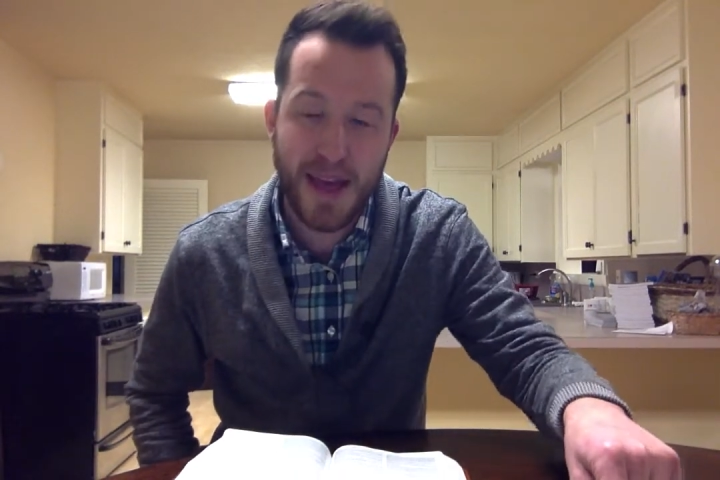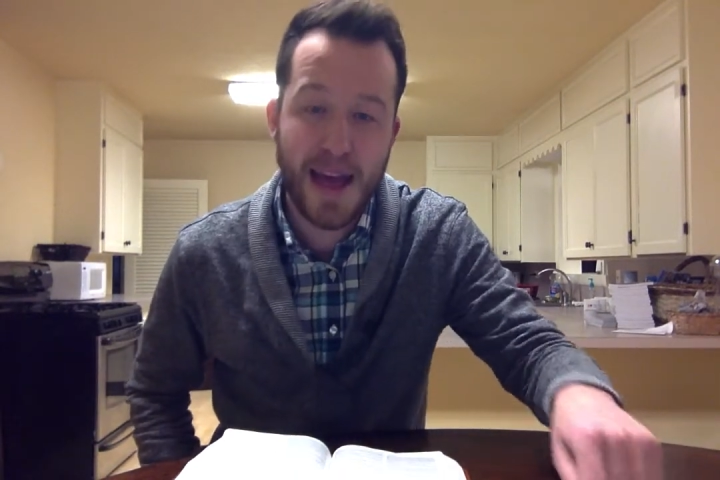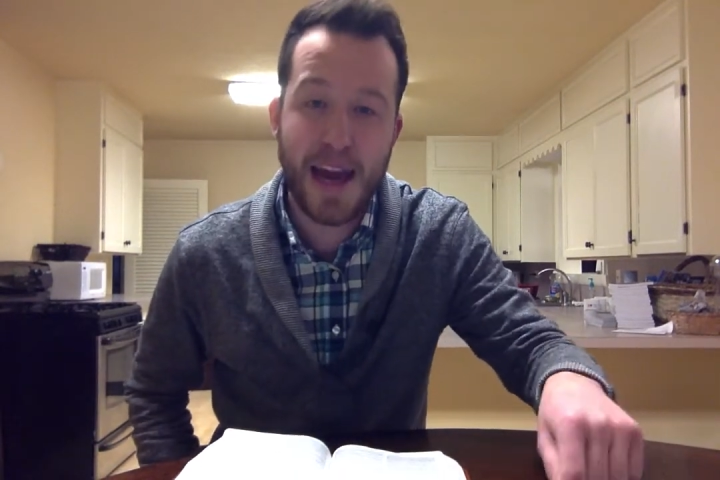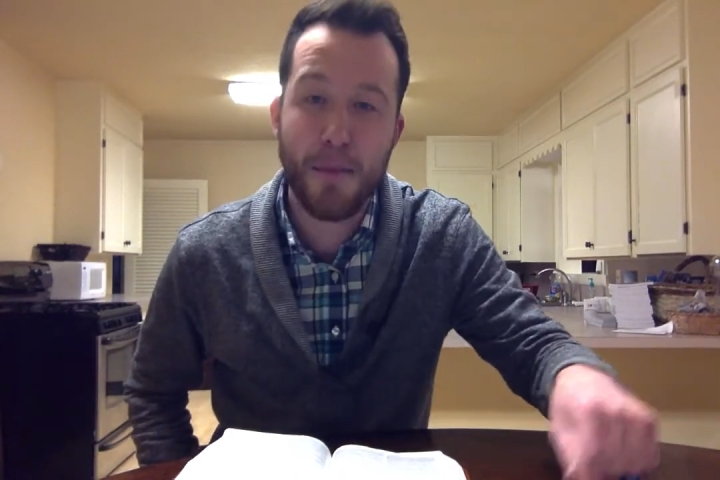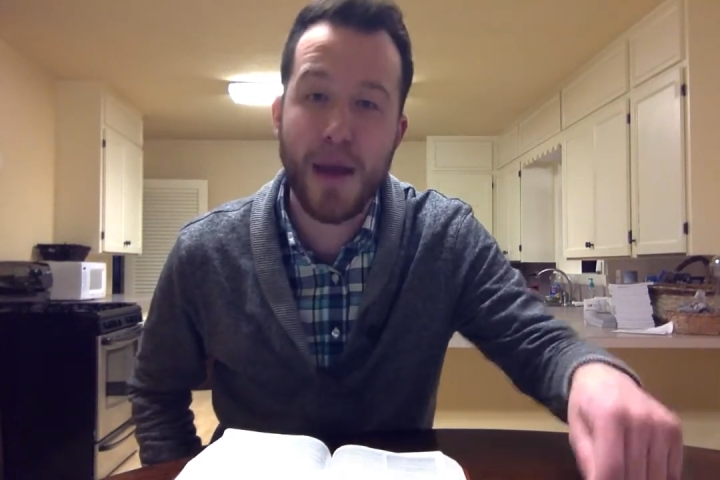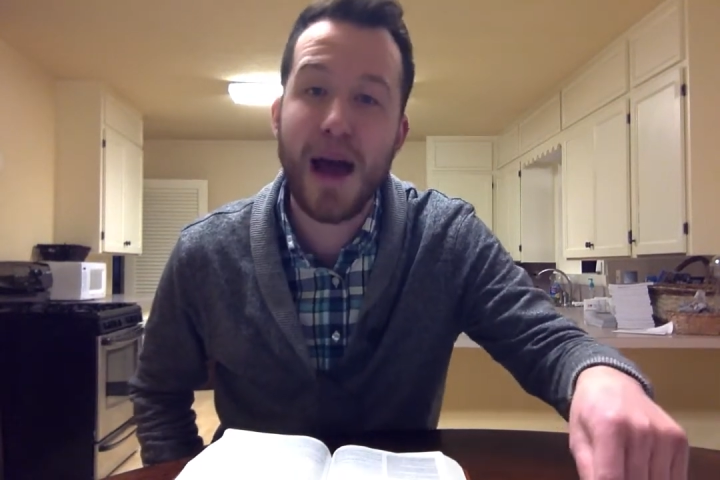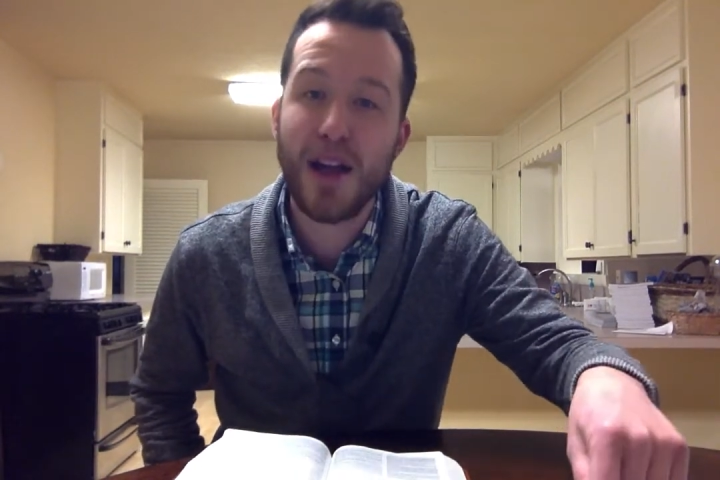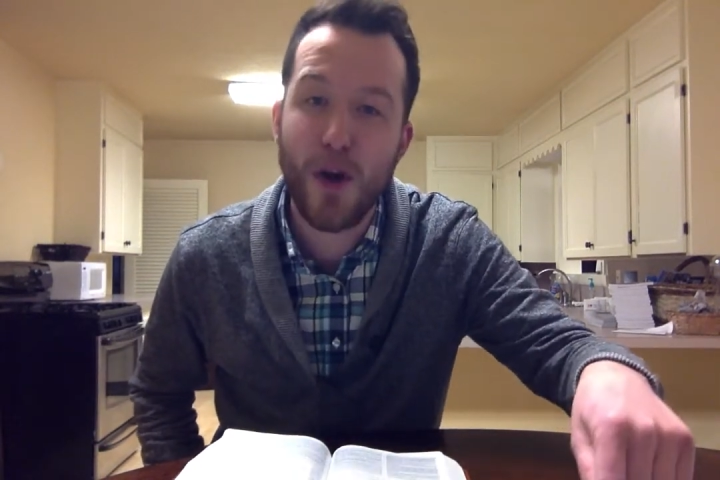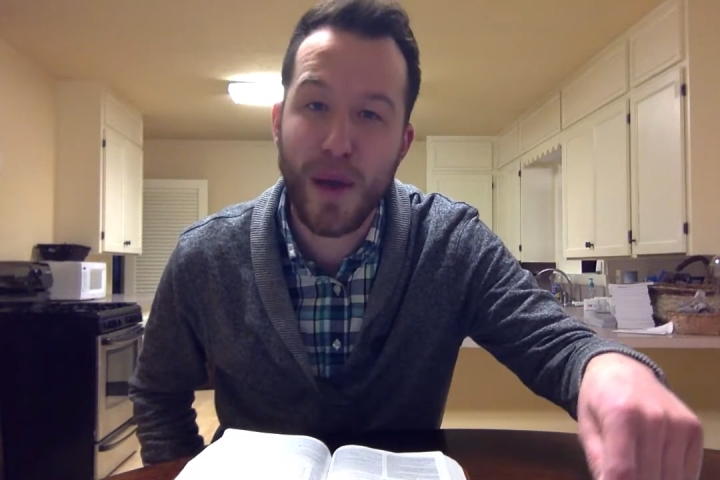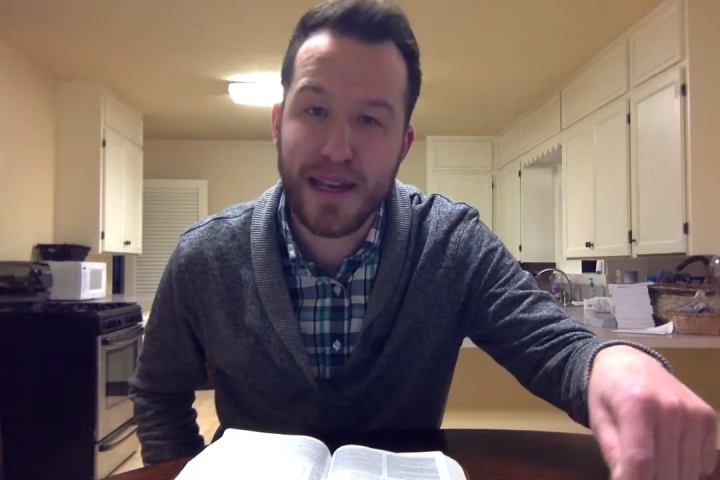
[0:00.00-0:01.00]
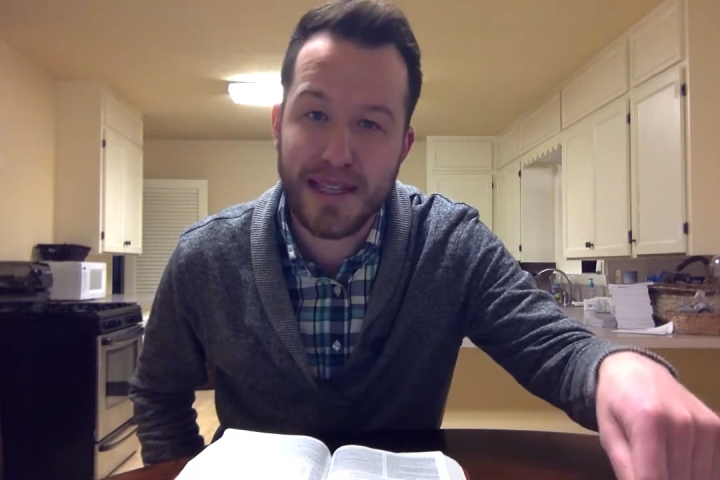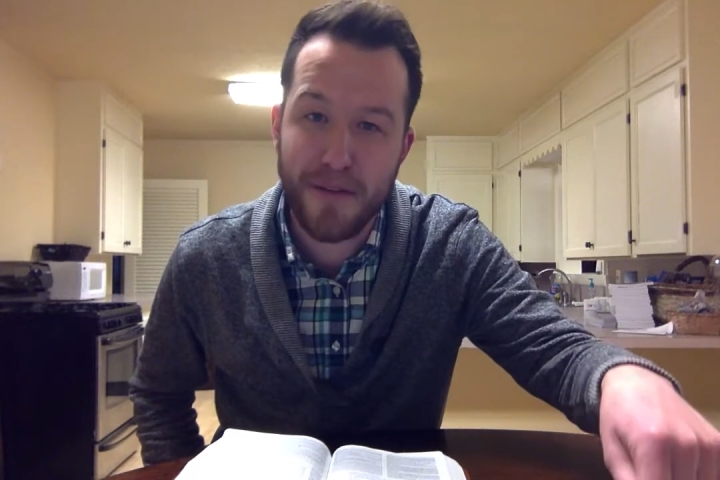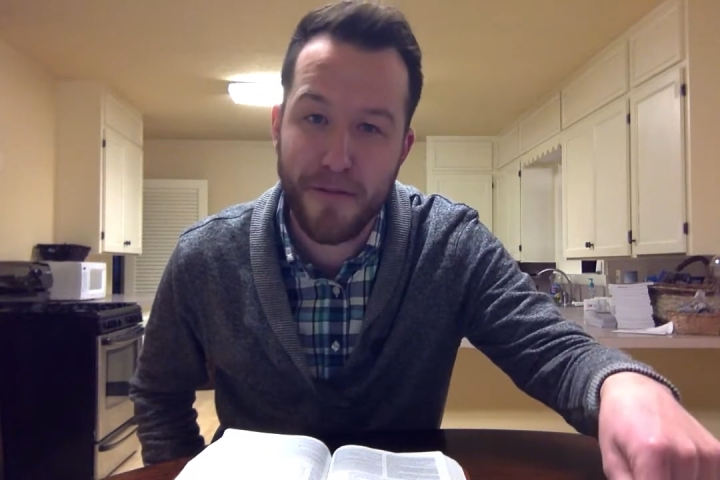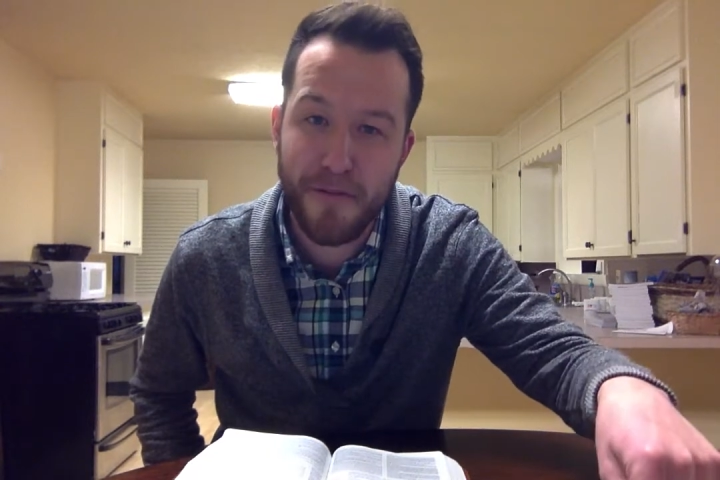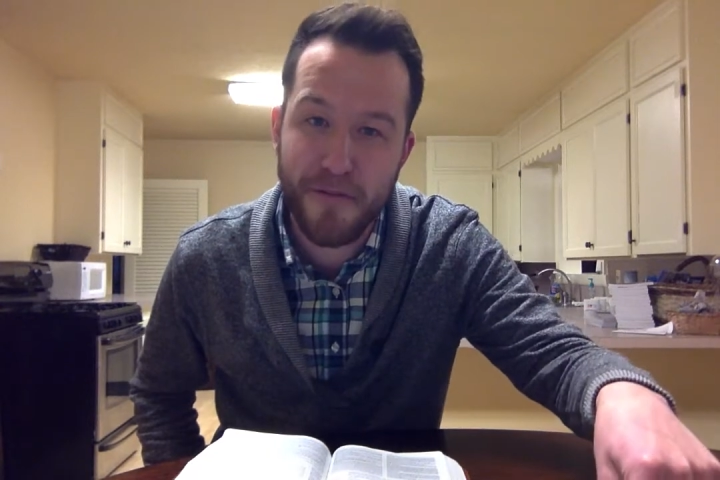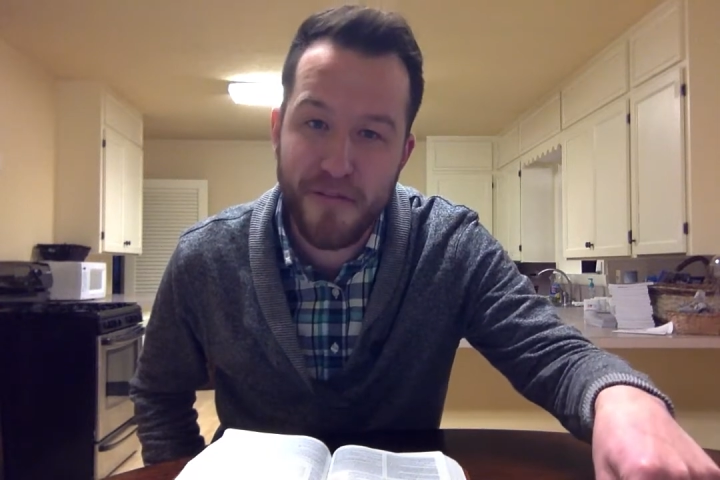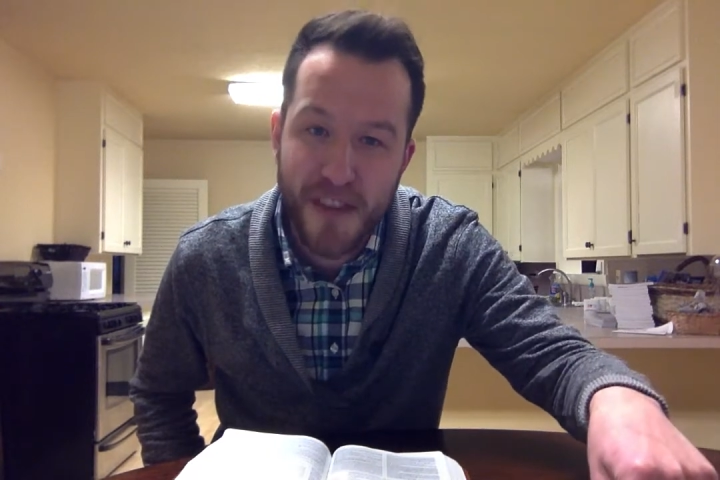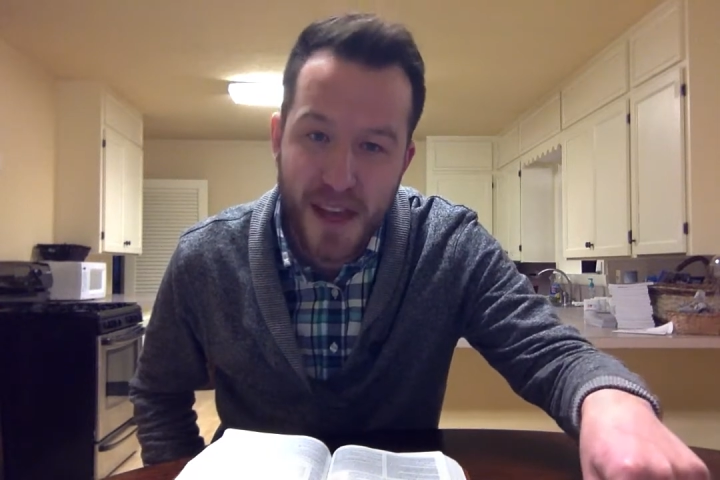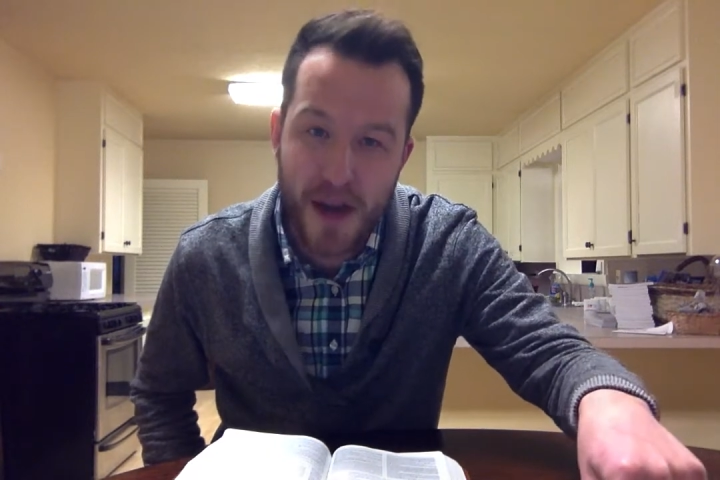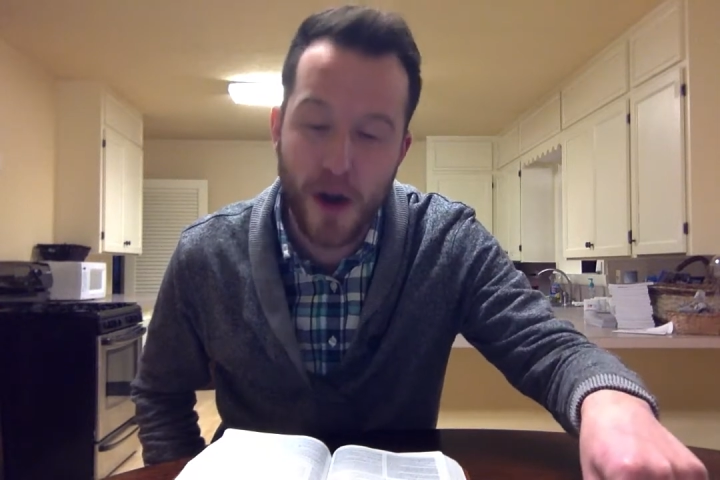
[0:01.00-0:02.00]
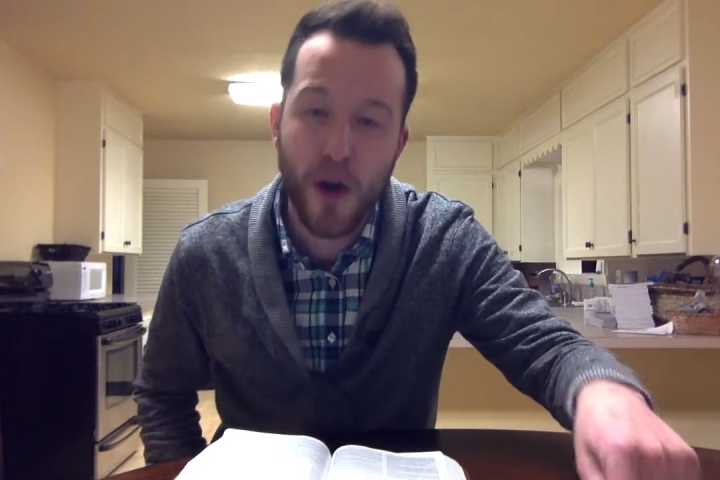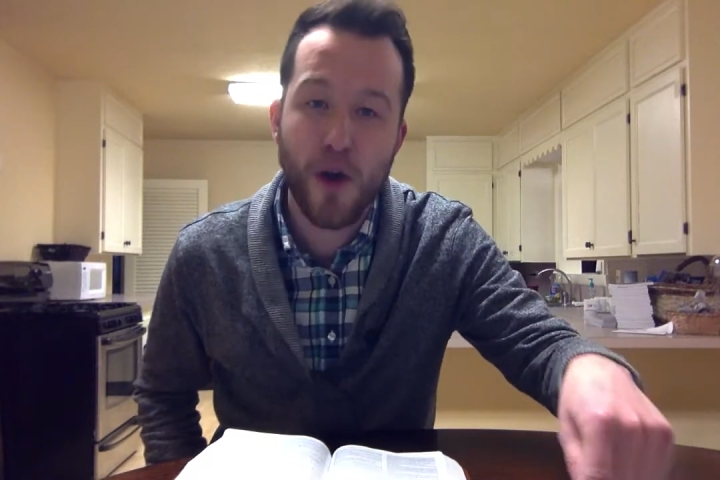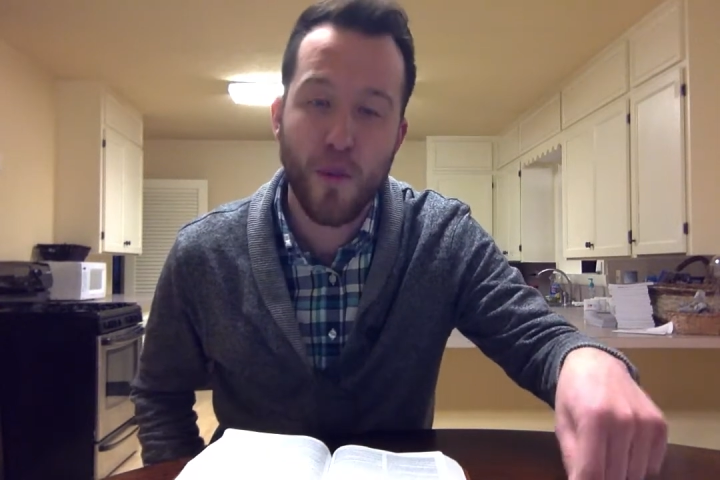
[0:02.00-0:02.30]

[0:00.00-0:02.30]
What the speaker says: And I'm not going to fear